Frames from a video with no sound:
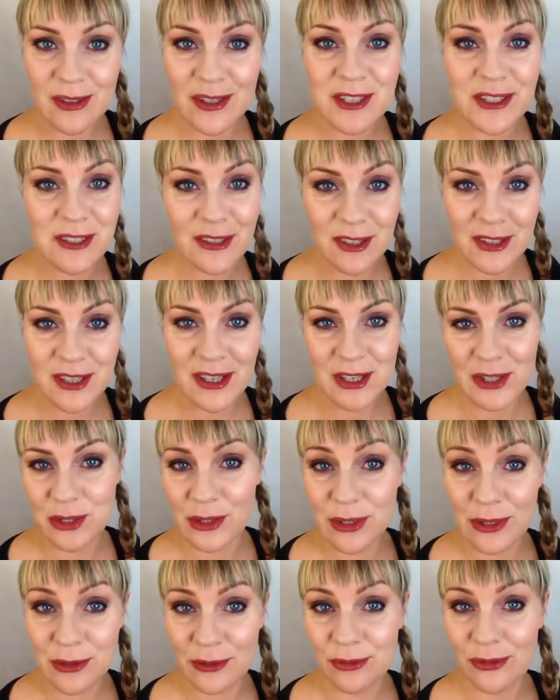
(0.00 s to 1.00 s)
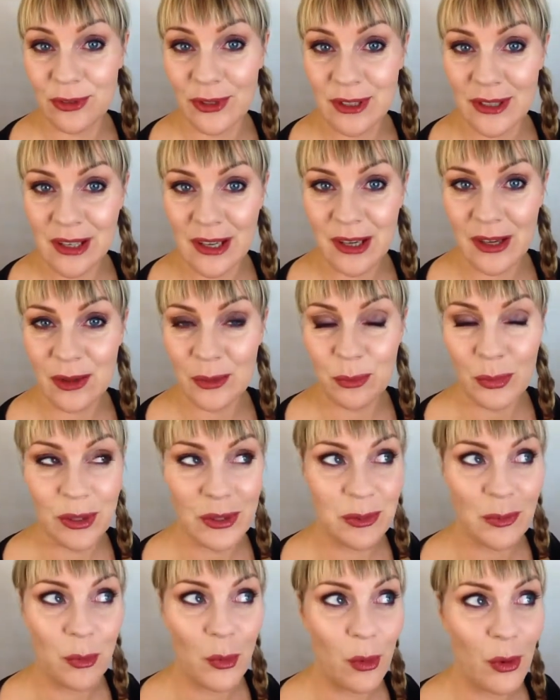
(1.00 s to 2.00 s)
It starts actually to feel like a
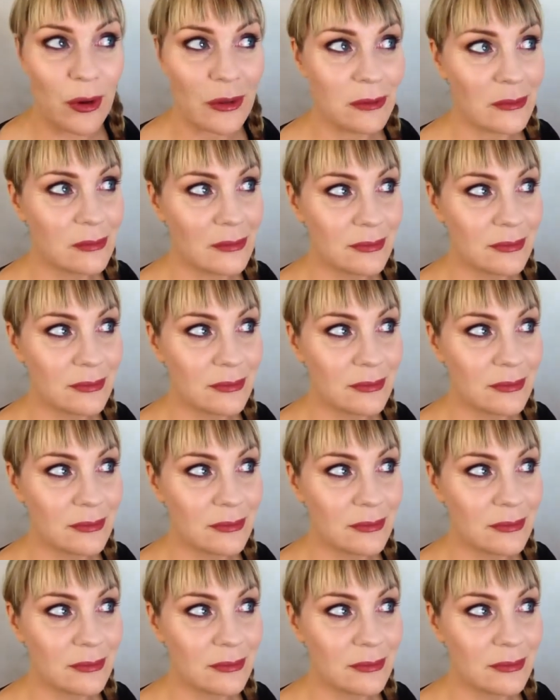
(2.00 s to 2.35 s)
bit more